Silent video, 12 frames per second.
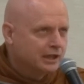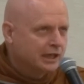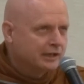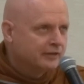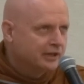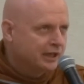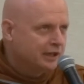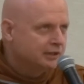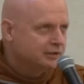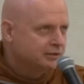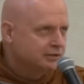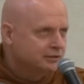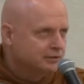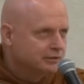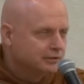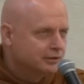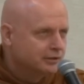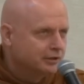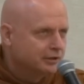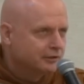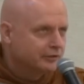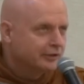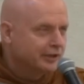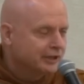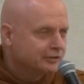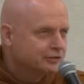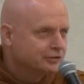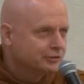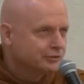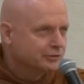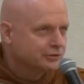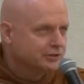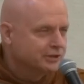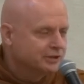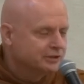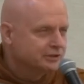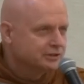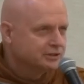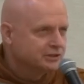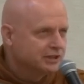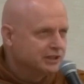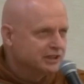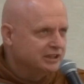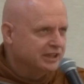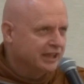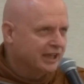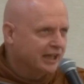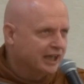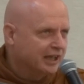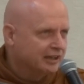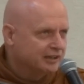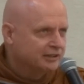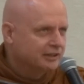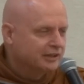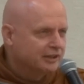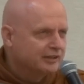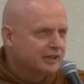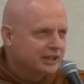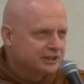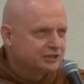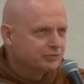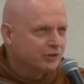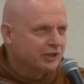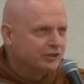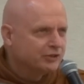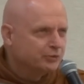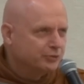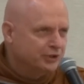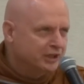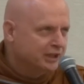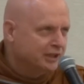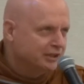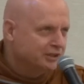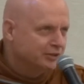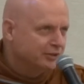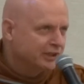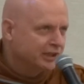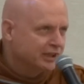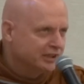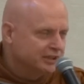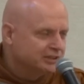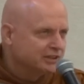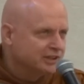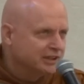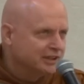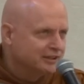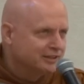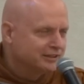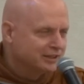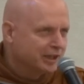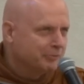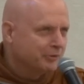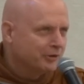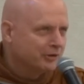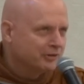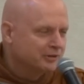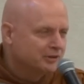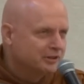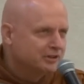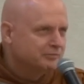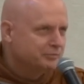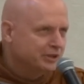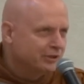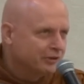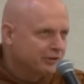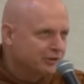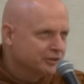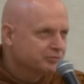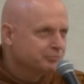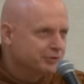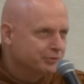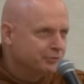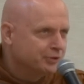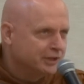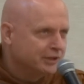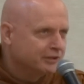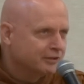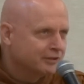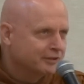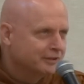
And then the next thought is, yeah, that's what you're really doing, isn't it? Come on, be honest, be real.